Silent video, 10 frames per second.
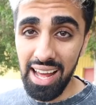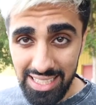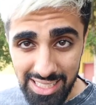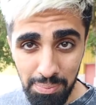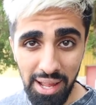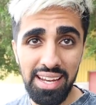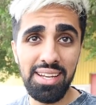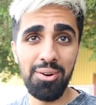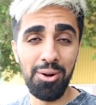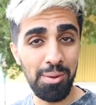I'll explain
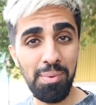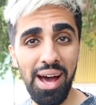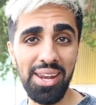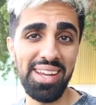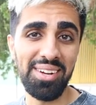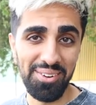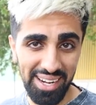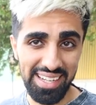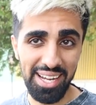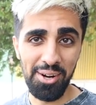all about it when I get